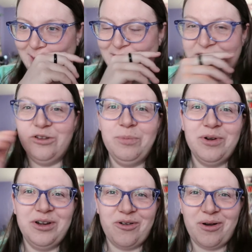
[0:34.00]
it's
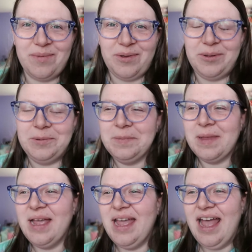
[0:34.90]
super adorable.
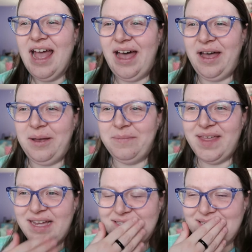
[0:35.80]

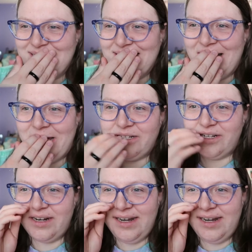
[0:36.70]
The autistic character